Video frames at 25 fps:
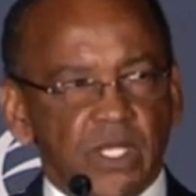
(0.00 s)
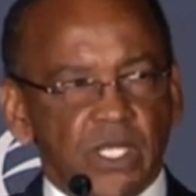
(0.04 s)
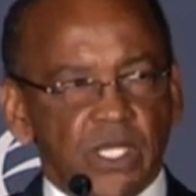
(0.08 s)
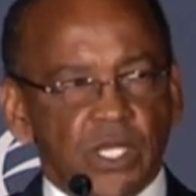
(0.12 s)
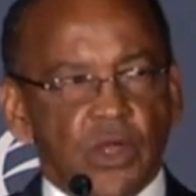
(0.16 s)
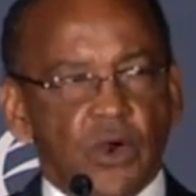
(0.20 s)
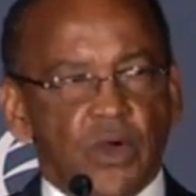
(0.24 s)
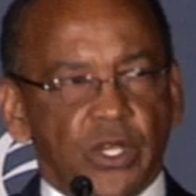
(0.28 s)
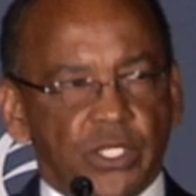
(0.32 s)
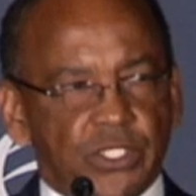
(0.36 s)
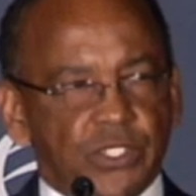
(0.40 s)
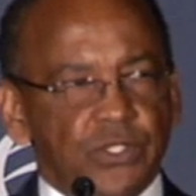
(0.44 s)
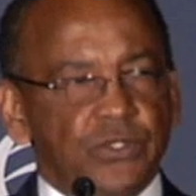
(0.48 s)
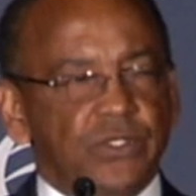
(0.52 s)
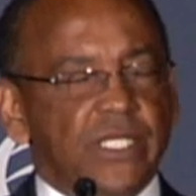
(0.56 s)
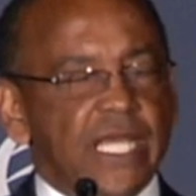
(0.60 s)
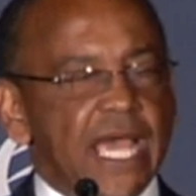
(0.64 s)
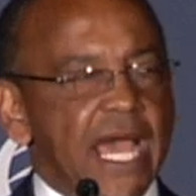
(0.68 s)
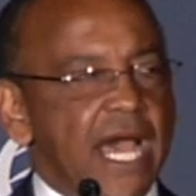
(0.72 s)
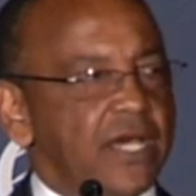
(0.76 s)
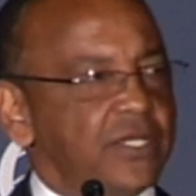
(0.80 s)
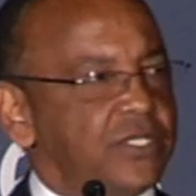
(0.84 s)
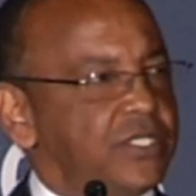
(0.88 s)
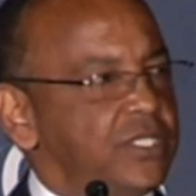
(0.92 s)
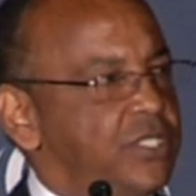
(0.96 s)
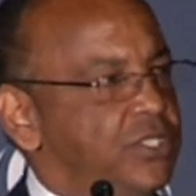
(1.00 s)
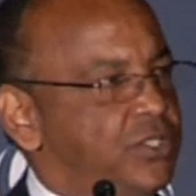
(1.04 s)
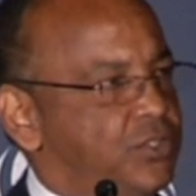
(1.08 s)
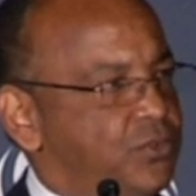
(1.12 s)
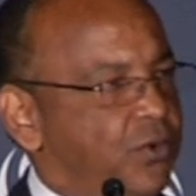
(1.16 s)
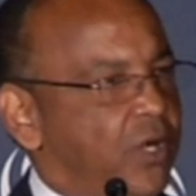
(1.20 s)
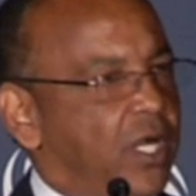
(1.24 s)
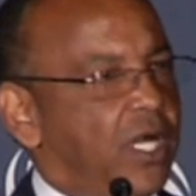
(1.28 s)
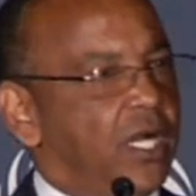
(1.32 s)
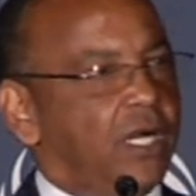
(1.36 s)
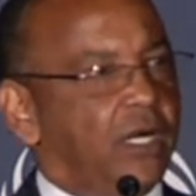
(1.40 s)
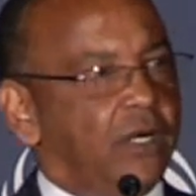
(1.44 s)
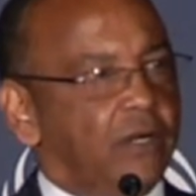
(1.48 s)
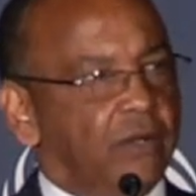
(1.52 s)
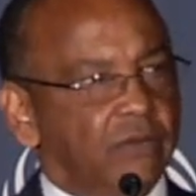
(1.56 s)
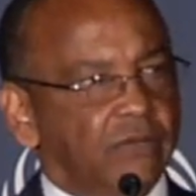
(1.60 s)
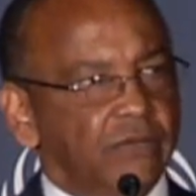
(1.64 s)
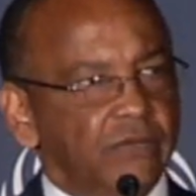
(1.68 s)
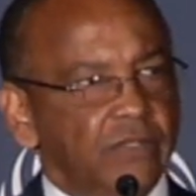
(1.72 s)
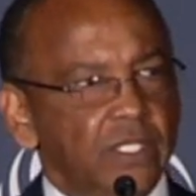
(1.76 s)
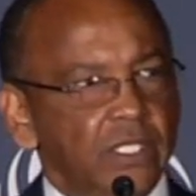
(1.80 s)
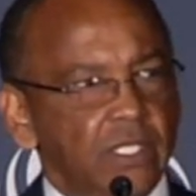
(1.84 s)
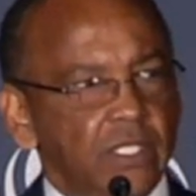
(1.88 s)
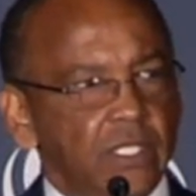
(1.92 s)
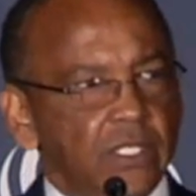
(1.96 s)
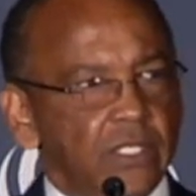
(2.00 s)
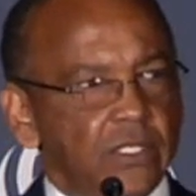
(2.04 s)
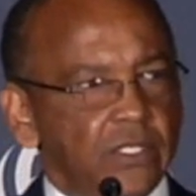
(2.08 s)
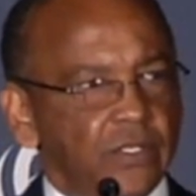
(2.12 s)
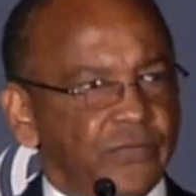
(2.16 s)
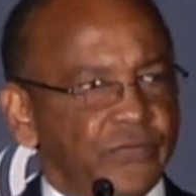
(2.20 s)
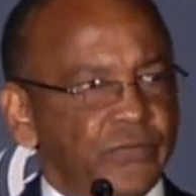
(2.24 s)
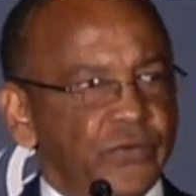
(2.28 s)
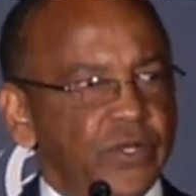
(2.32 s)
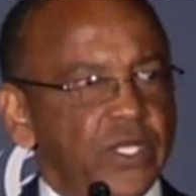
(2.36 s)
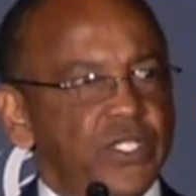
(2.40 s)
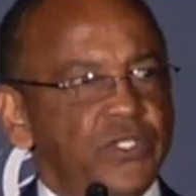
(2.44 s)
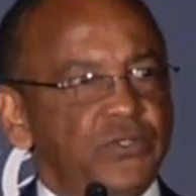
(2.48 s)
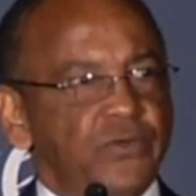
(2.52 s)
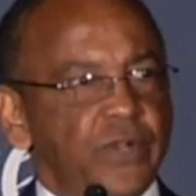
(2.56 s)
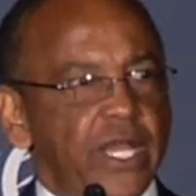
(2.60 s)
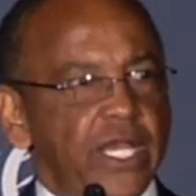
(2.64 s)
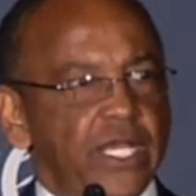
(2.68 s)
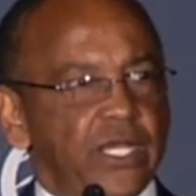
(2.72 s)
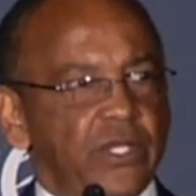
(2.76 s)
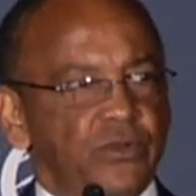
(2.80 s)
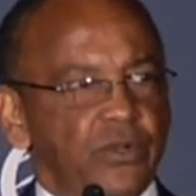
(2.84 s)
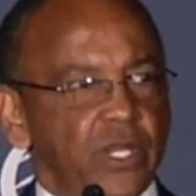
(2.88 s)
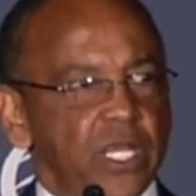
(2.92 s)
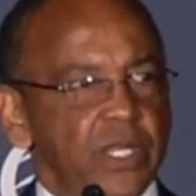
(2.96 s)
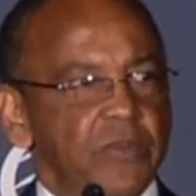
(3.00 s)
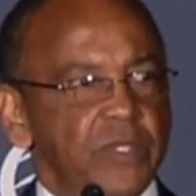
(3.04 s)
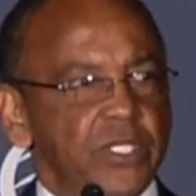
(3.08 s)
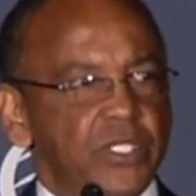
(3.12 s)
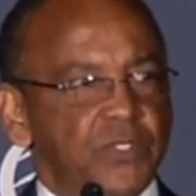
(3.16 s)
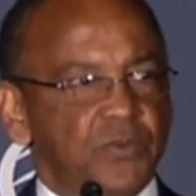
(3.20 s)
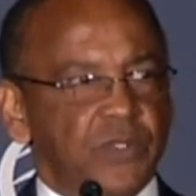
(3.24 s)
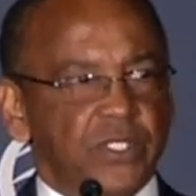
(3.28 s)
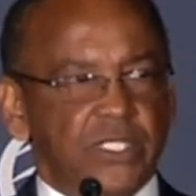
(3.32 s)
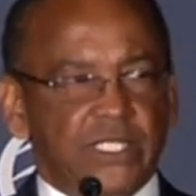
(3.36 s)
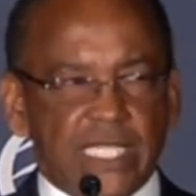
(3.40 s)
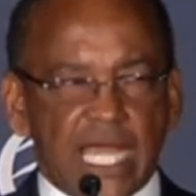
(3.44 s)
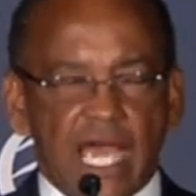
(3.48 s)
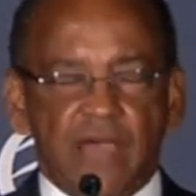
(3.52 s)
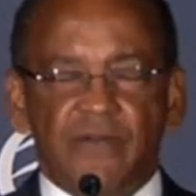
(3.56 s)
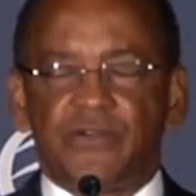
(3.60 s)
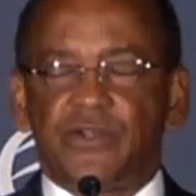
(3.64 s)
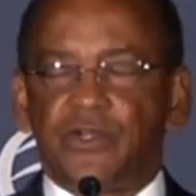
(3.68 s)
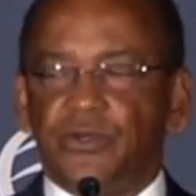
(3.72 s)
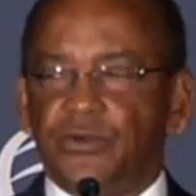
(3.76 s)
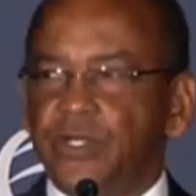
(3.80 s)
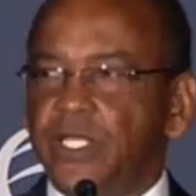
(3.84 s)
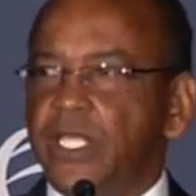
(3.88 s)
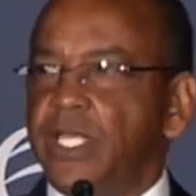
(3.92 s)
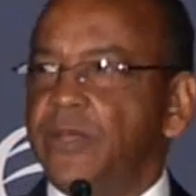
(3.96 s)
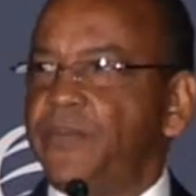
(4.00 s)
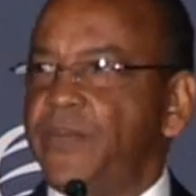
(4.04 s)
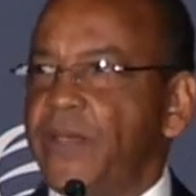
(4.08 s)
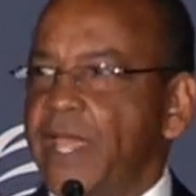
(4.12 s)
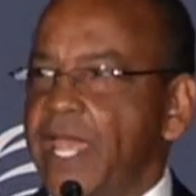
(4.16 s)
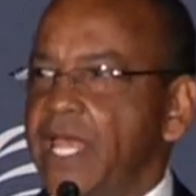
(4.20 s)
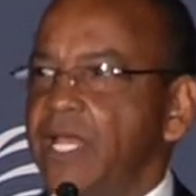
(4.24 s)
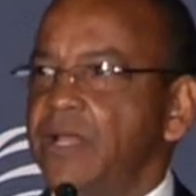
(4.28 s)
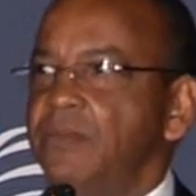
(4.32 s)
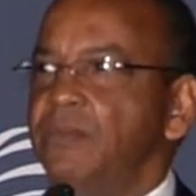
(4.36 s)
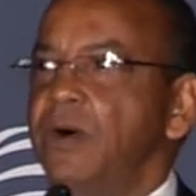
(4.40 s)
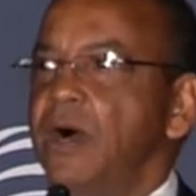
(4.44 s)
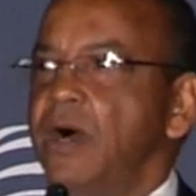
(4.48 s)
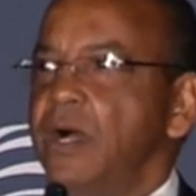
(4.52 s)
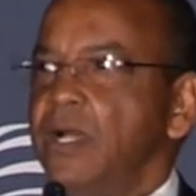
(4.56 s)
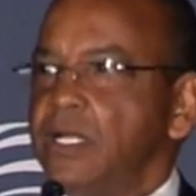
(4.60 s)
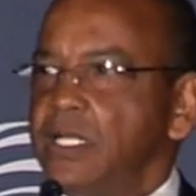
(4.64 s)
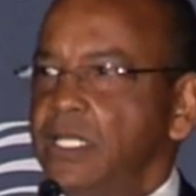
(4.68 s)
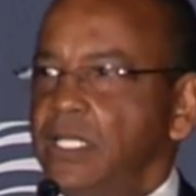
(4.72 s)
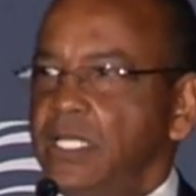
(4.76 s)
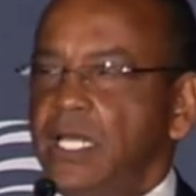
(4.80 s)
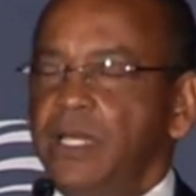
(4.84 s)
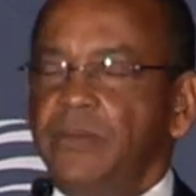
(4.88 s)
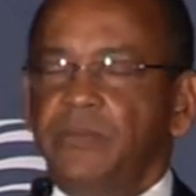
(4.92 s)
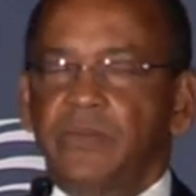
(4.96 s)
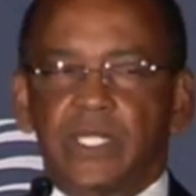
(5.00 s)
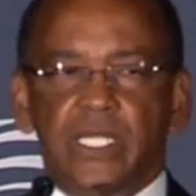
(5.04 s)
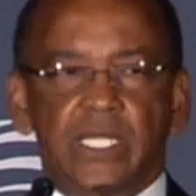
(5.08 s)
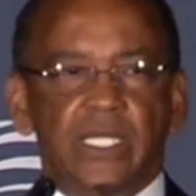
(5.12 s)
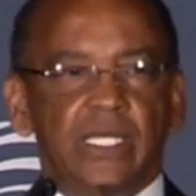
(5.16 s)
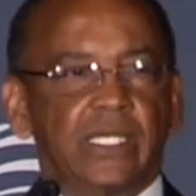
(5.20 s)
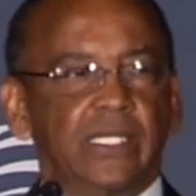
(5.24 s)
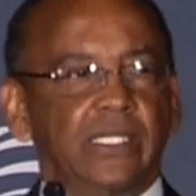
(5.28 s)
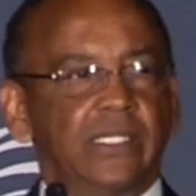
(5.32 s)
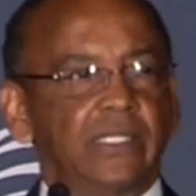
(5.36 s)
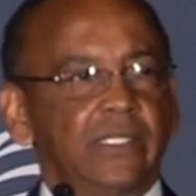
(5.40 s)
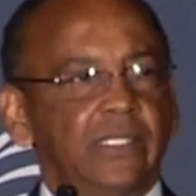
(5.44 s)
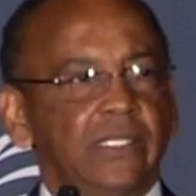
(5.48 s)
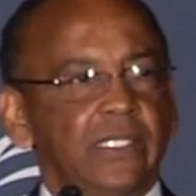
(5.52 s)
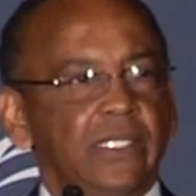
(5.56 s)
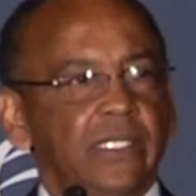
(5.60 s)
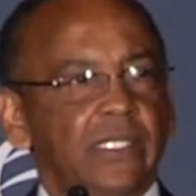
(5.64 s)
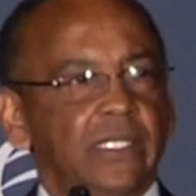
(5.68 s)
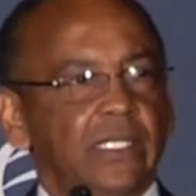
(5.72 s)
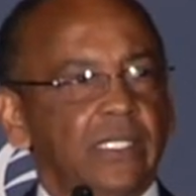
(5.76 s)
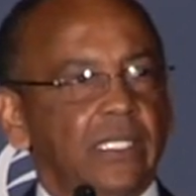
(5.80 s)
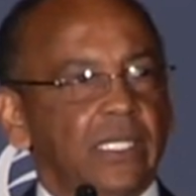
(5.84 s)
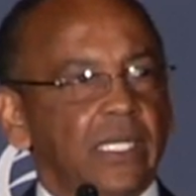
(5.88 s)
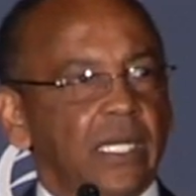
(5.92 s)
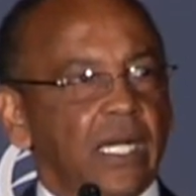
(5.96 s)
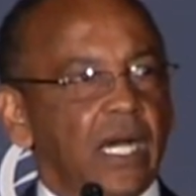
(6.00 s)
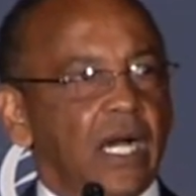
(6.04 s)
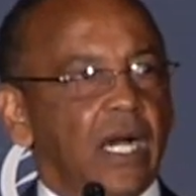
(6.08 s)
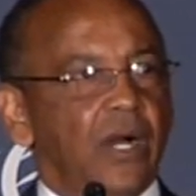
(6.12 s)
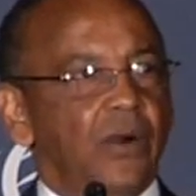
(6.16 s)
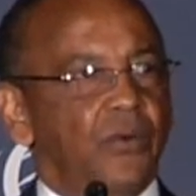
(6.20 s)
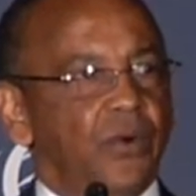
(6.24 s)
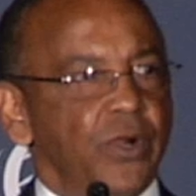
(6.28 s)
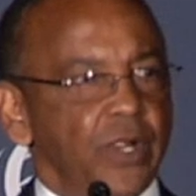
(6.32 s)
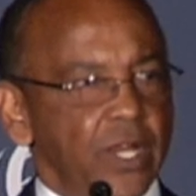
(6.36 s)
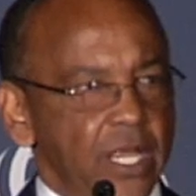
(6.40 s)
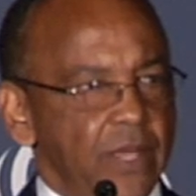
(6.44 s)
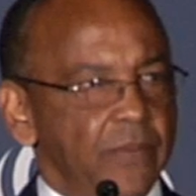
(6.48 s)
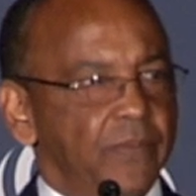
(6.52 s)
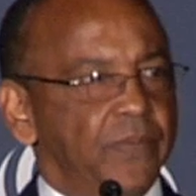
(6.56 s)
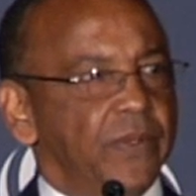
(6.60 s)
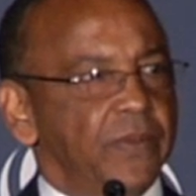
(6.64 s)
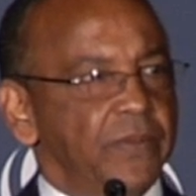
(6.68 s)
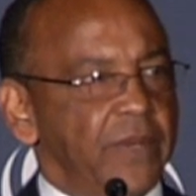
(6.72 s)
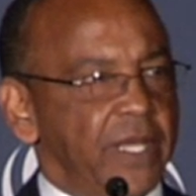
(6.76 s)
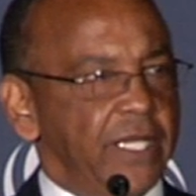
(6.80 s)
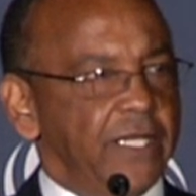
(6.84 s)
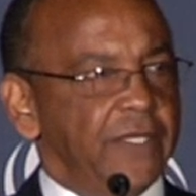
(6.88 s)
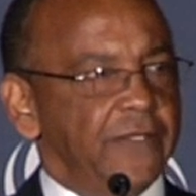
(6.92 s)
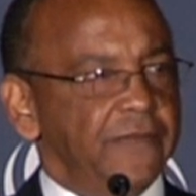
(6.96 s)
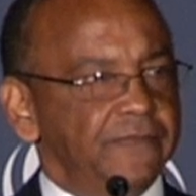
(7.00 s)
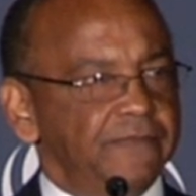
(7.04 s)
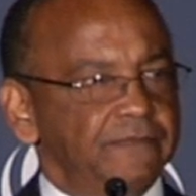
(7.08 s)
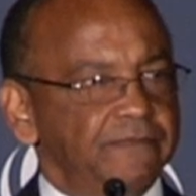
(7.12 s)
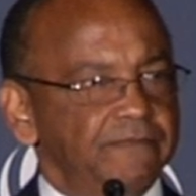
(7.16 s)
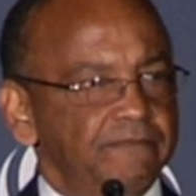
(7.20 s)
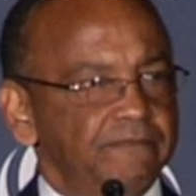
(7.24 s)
You know, in 2012, the free trade agreements with South Korea, Panama, and Colombia were implemented.